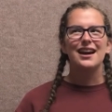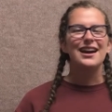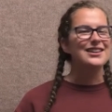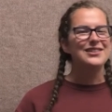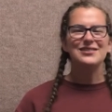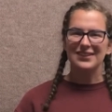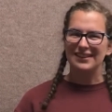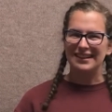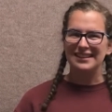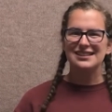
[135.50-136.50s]
I love
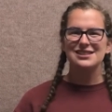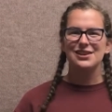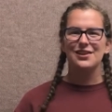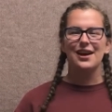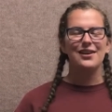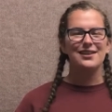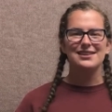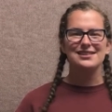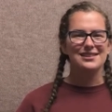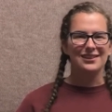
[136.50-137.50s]
learning, so I
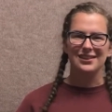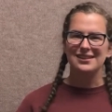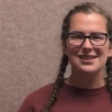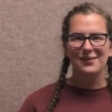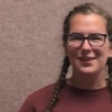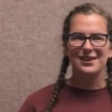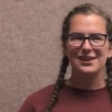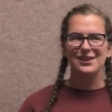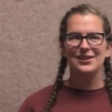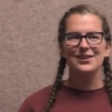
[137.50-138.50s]
always learn something
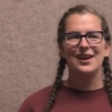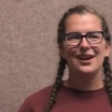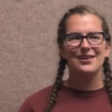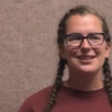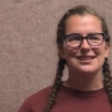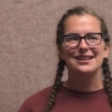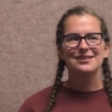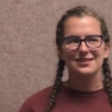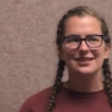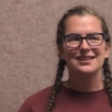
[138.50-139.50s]
new. I always like
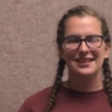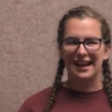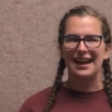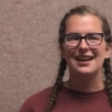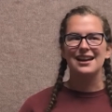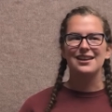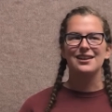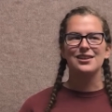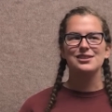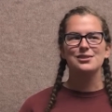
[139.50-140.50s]
that, and it
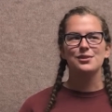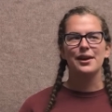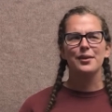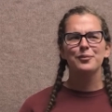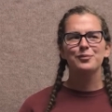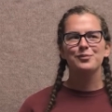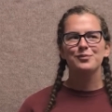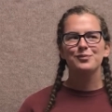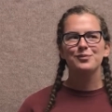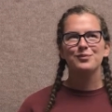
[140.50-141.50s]
also like
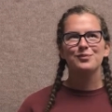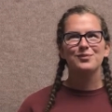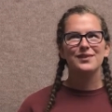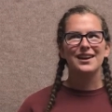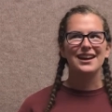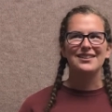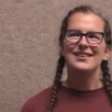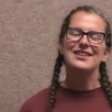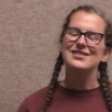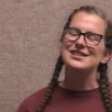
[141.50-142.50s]
kind of
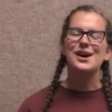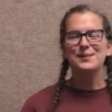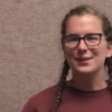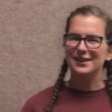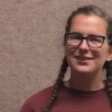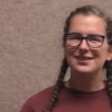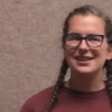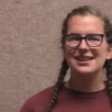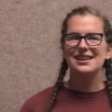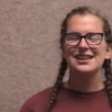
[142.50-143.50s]
like was
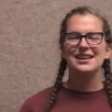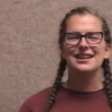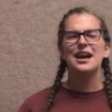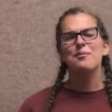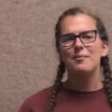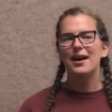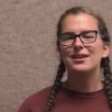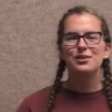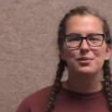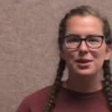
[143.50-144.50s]
uplifting, and I met
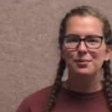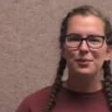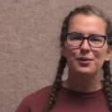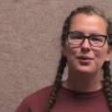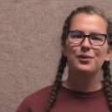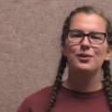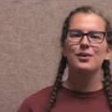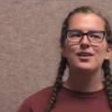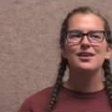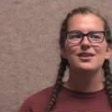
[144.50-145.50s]
new
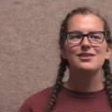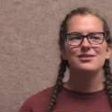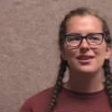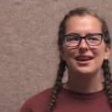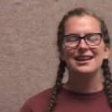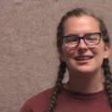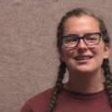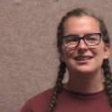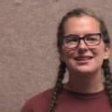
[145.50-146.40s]
people who like